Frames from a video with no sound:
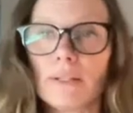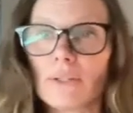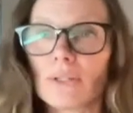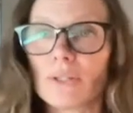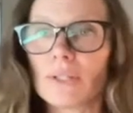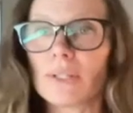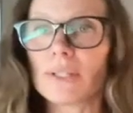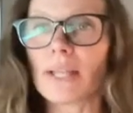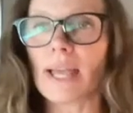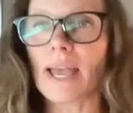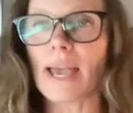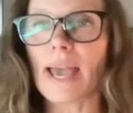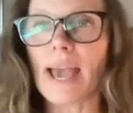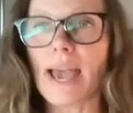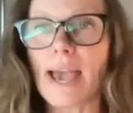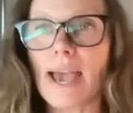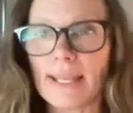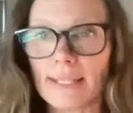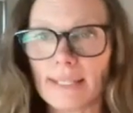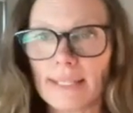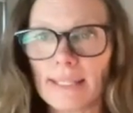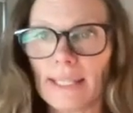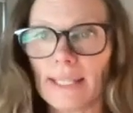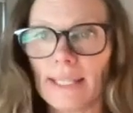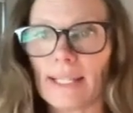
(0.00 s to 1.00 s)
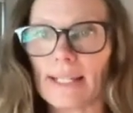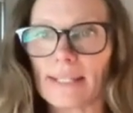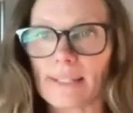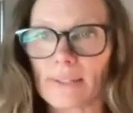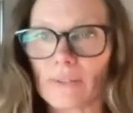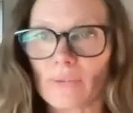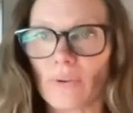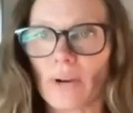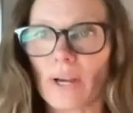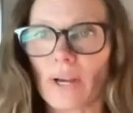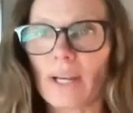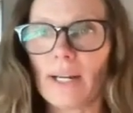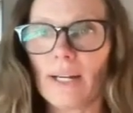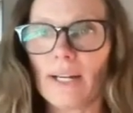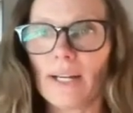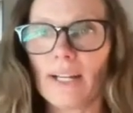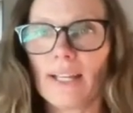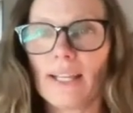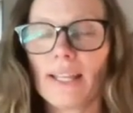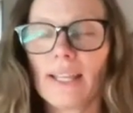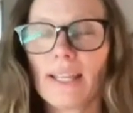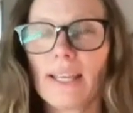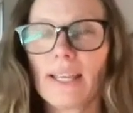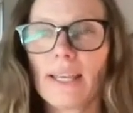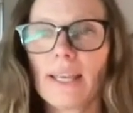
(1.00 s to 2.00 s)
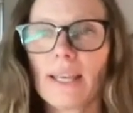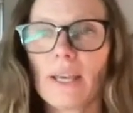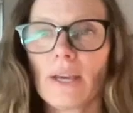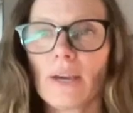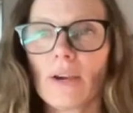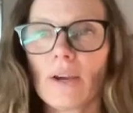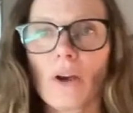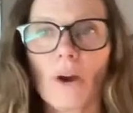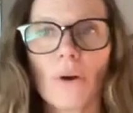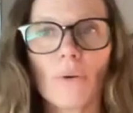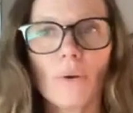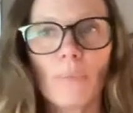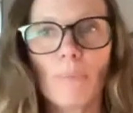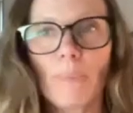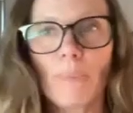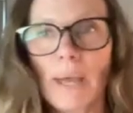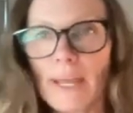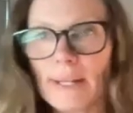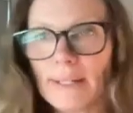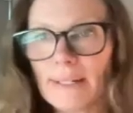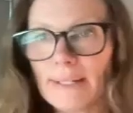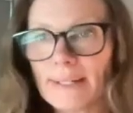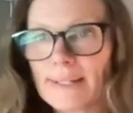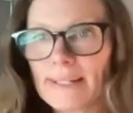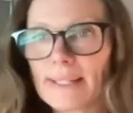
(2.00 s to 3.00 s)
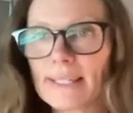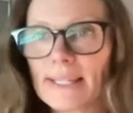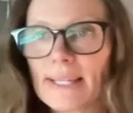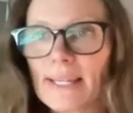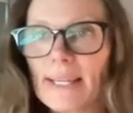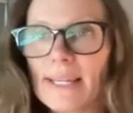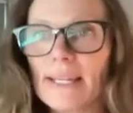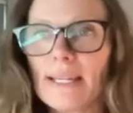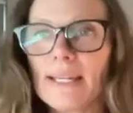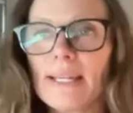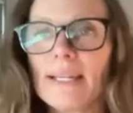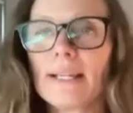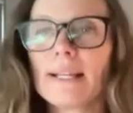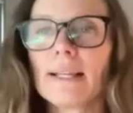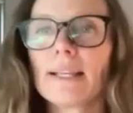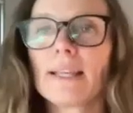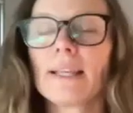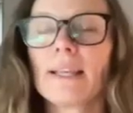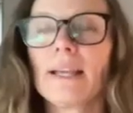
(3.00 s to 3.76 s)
mean, it's just endless, right? Codependency.